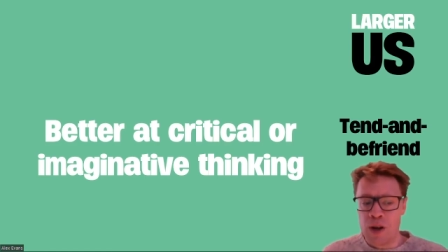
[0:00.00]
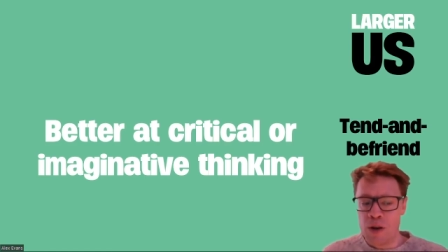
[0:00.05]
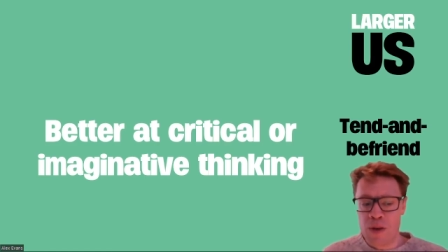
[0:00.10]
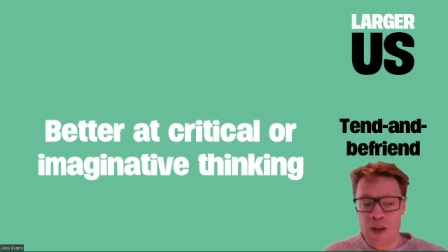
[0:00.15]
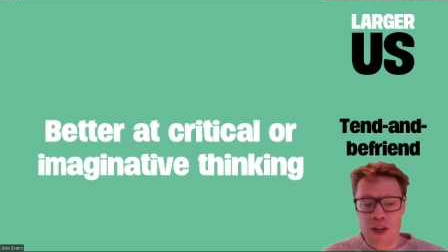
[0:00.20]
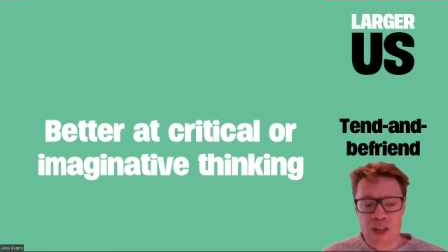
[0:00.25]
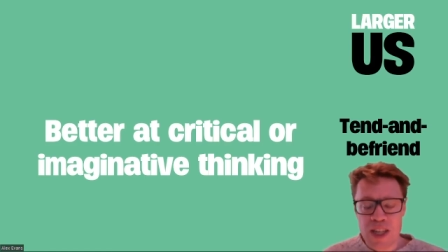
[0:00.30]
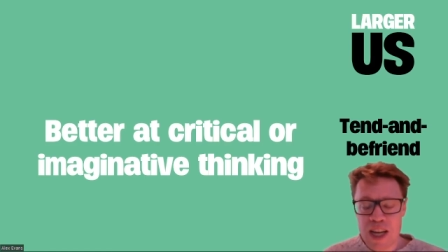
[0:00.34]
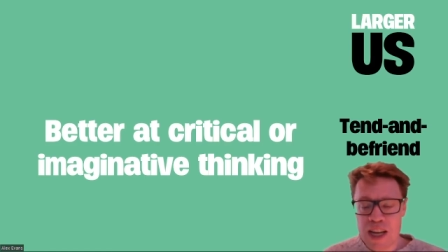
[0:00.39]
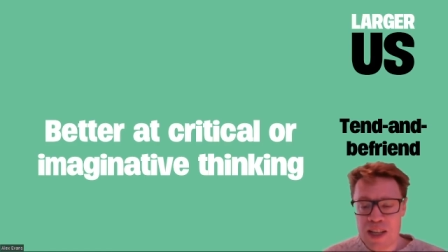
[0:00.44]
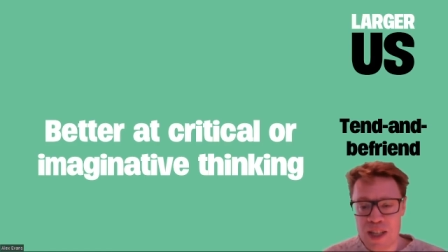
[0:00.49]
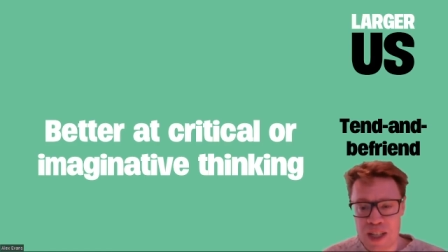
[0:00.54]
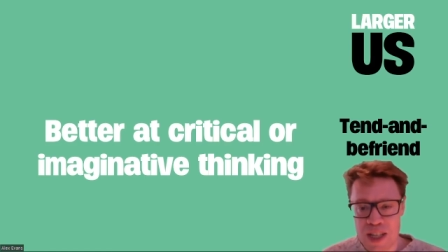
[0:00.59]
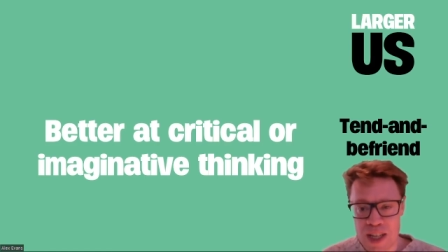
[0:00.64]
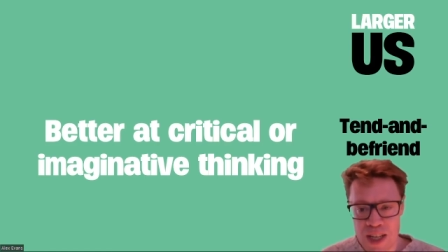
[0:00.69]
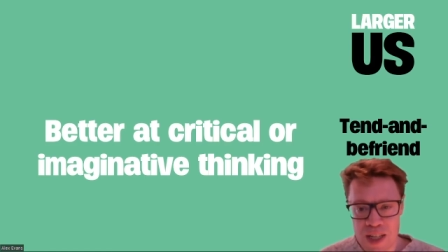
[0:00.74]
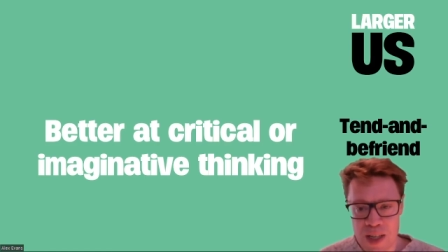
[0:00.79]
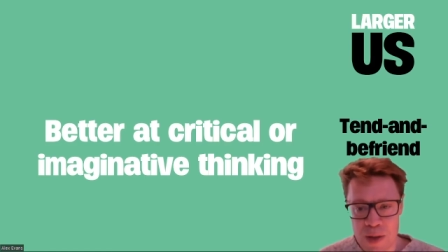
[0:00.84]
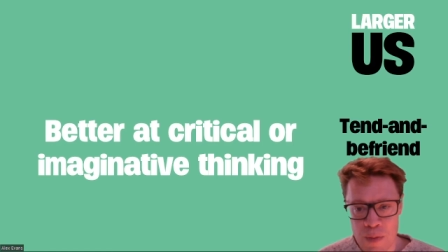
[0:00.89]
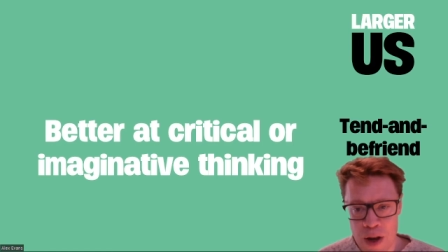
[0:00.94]
necessity
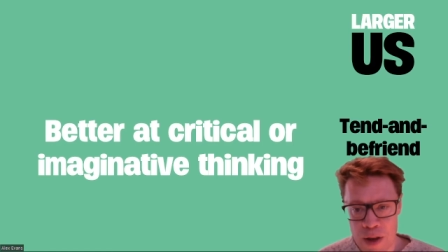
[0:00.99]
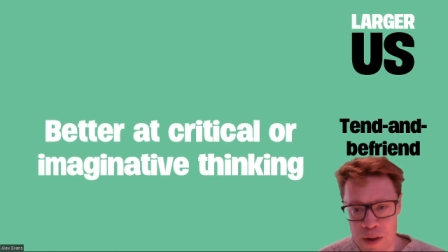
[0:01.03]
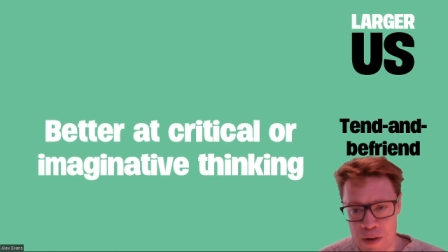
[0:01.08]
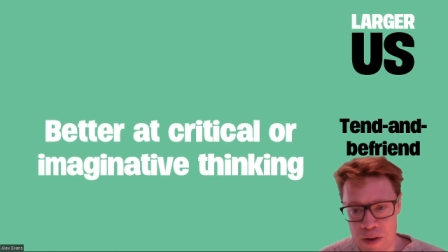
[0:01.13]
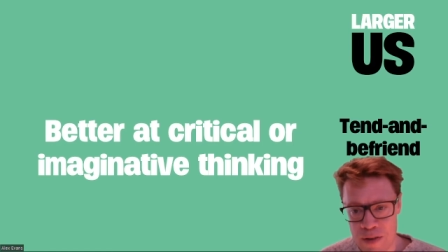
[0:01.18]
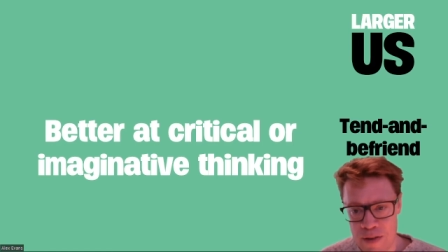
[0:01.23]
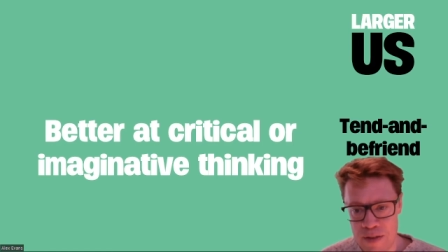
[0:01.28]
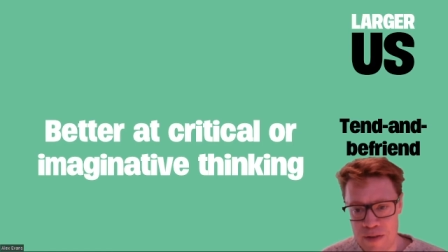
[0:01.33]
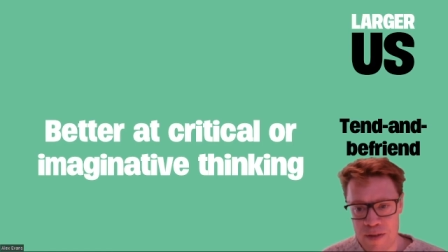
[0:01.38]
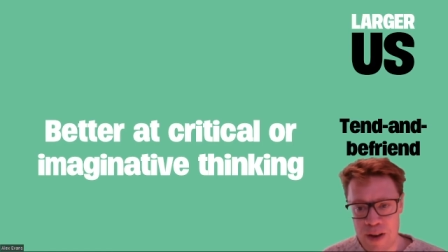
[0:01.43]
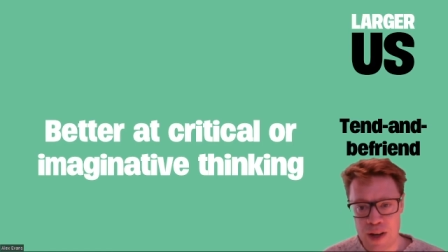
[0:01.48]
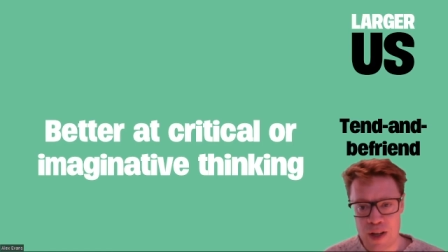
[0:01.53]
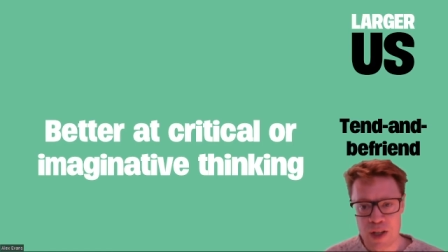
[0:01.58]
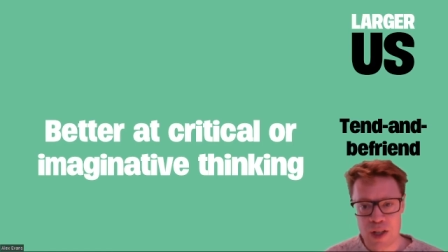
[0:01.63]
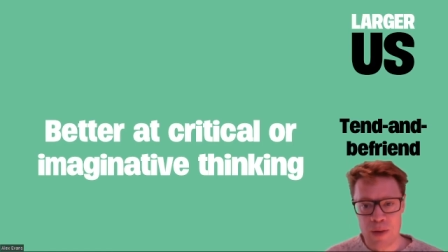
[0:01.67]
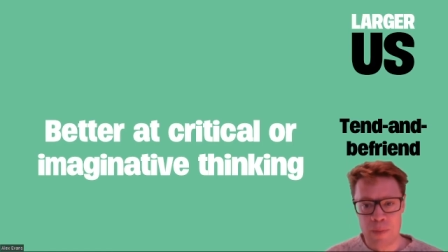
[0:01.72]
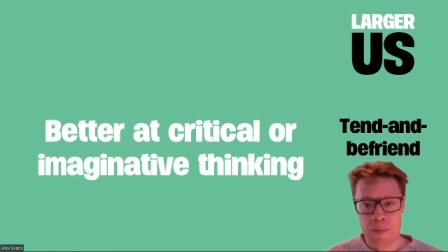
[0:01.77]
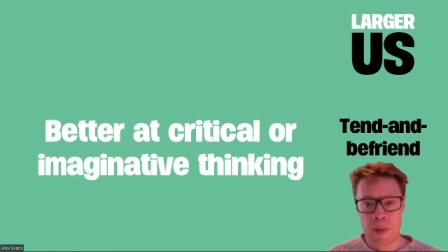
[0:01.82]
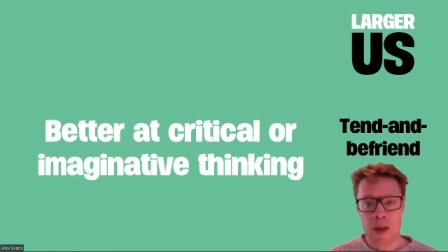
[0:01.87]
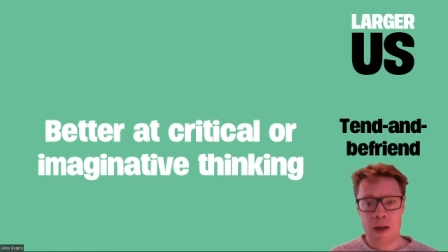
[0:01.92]
is the mother of
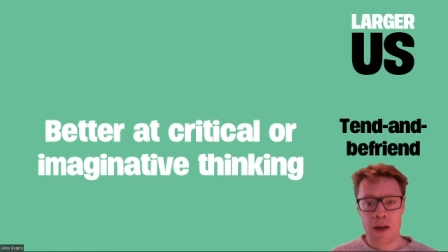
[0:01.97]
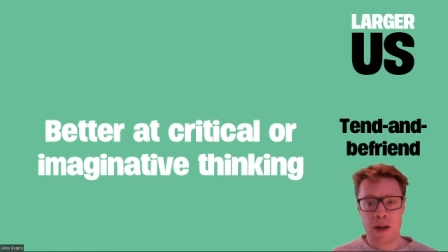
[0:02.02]
invention.